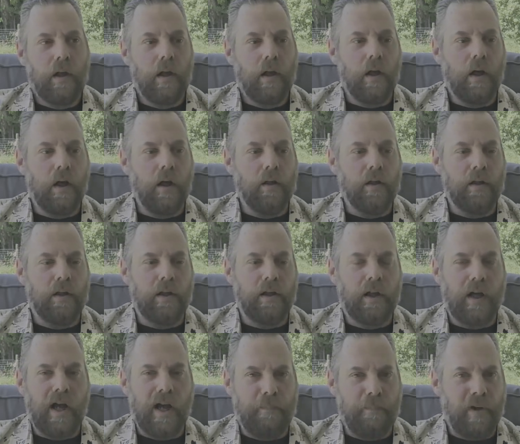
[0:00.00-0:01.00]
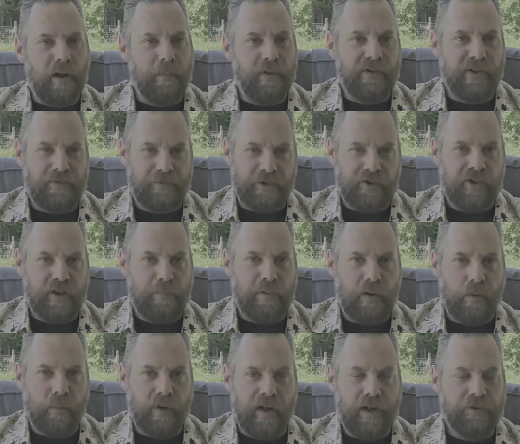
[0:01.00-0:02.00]
I bought myself a
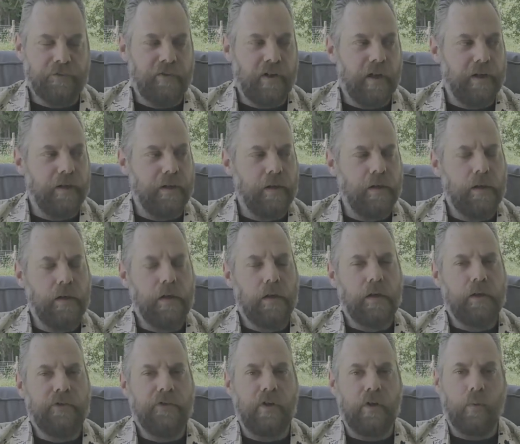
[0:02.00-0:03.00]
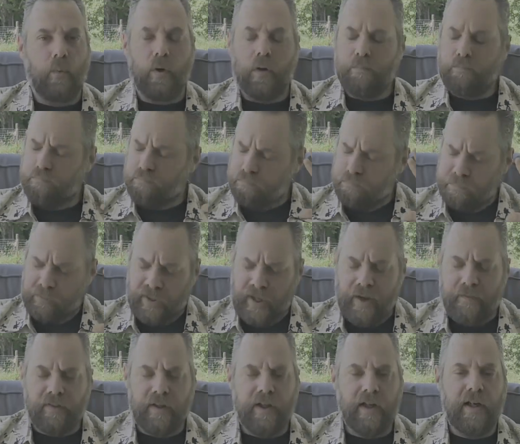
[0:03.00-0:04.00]
cheapo rangefinder, so we're
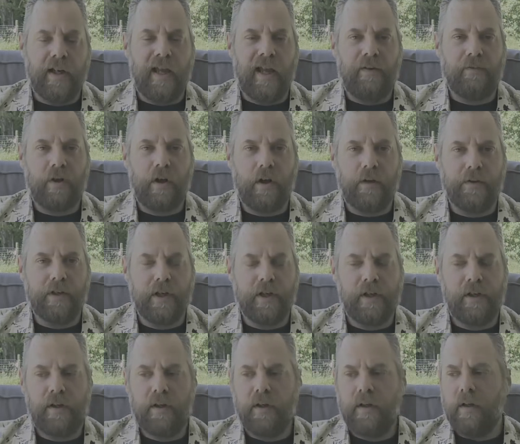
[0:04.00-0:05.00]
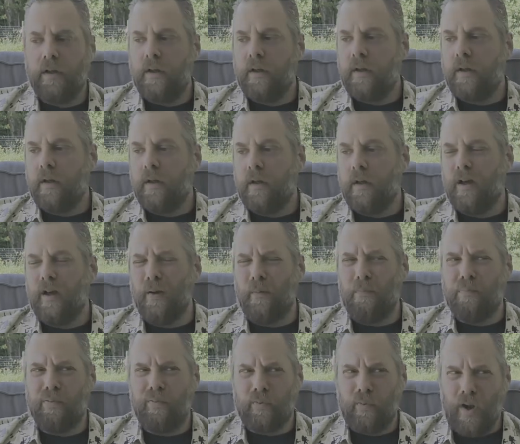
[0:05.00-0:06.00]
definitely going to have 100,
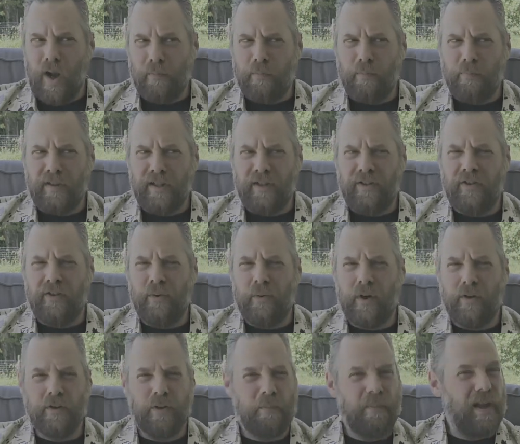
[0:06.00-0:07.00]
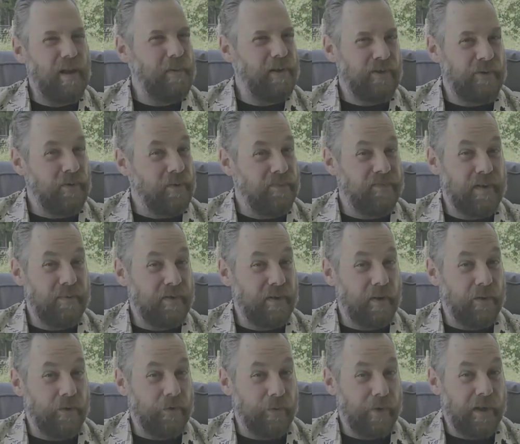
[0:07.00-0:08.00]
probably 200, maybe 250 or
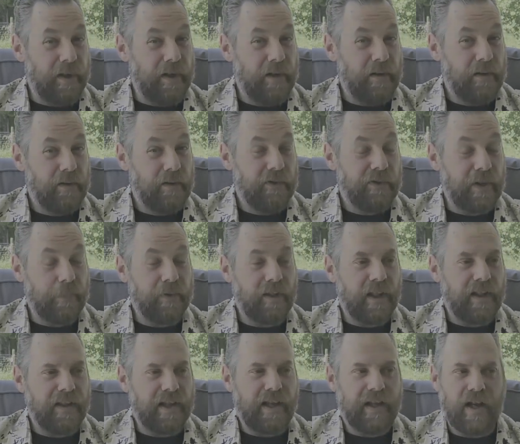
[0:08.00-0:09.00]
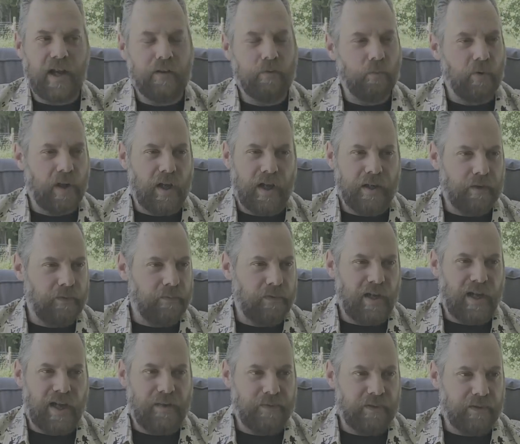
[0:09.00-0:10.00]
3, something like that.
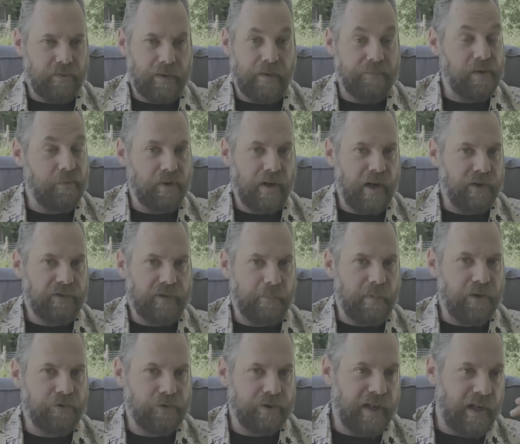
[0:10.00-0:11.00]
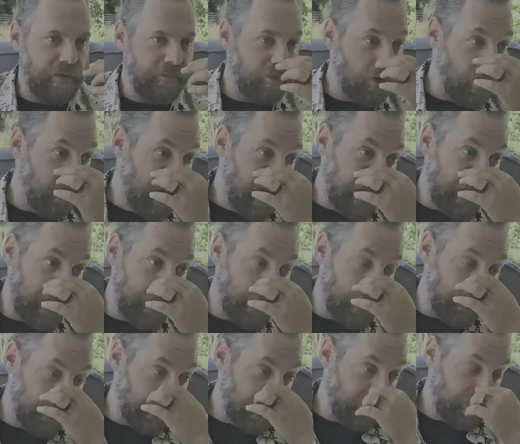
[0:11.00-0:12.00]
I've never actually measured how far back it
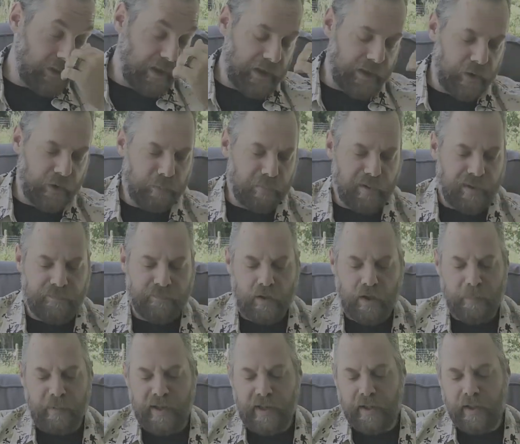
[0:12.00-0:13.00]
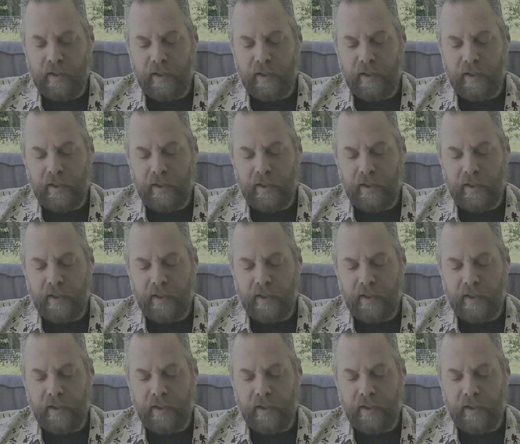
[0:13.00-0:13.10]
goes. It goes pretty far back,